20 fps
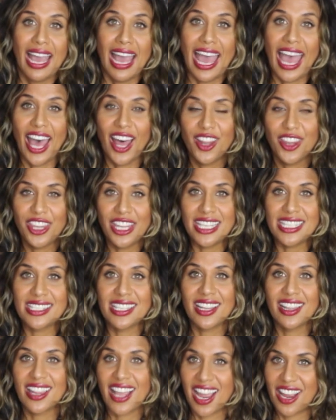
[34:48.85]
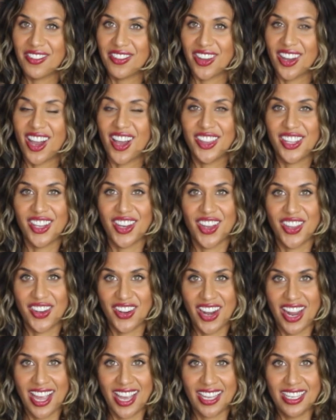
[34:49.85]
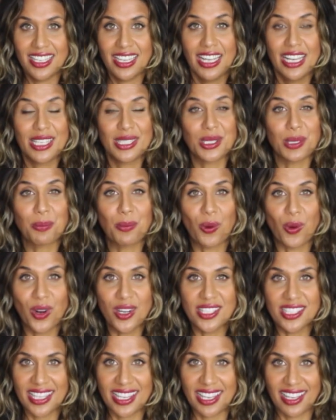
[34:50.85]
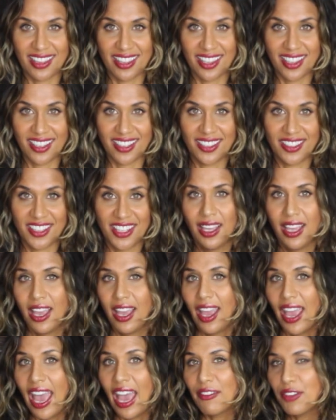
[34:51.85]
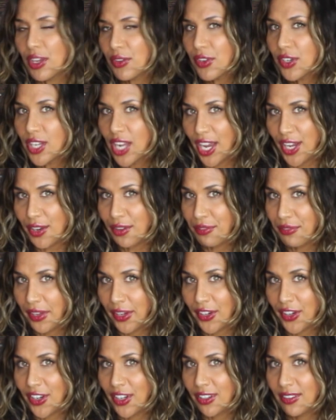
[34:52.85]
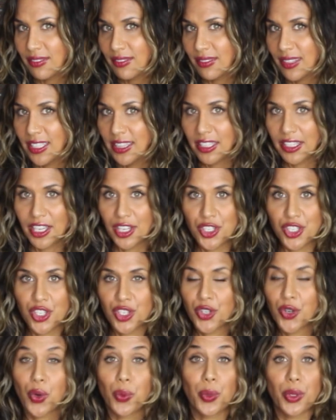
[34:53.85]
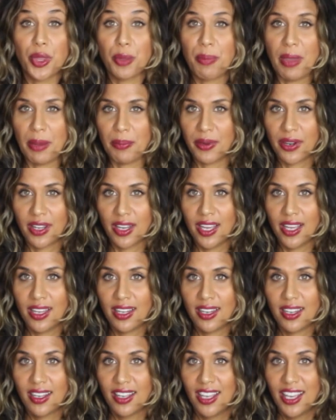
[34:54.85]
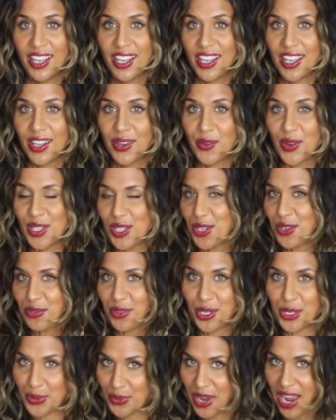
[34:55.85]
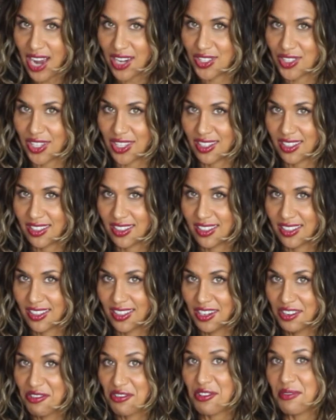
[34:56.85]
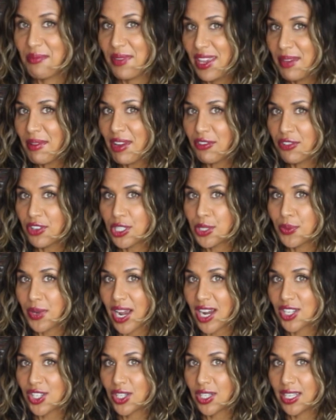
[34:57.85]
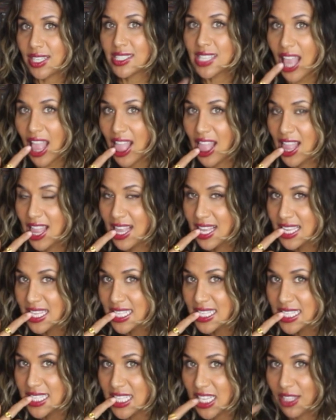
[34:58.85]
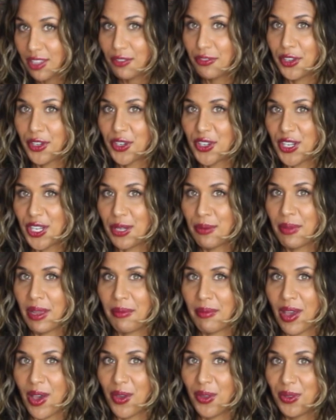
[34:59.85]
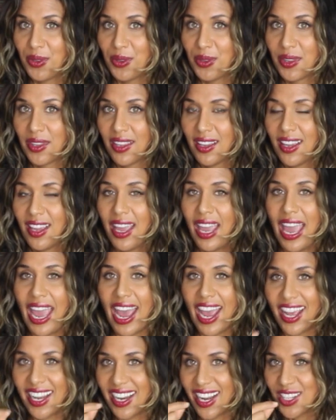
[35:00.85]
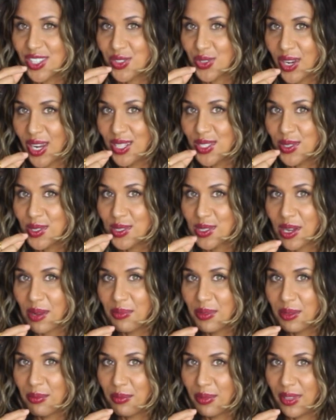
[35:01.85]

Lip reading: Healthy saliva, on the other hand, supports healing. Have you ever cut your finger in the kitchen or with a paper cut? What's your first reaction? For me, my first reaction is stick the finger in my mouth. And I try to stop the